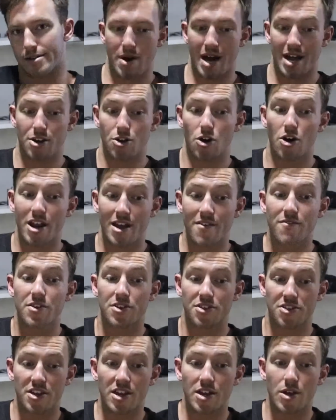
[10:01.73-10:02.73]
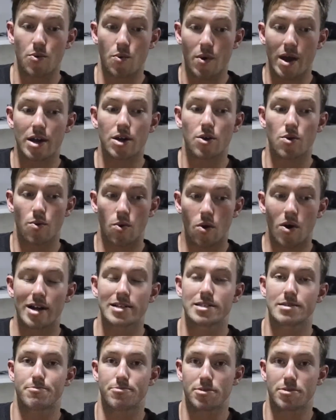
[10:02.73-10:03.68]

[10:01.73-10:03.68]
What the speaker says: but not everything went quite to